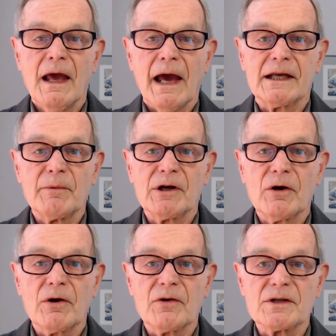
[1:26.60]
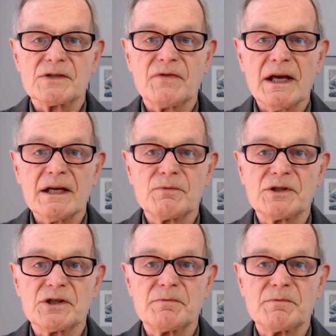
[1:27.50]
And can we go to the Sphinx,
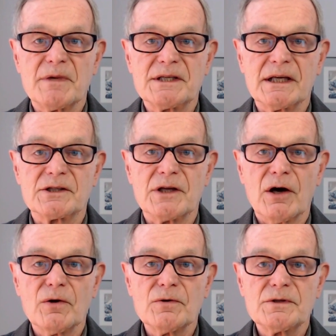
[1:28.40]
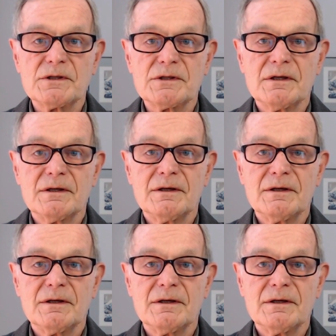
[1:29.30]
which is missing its nose?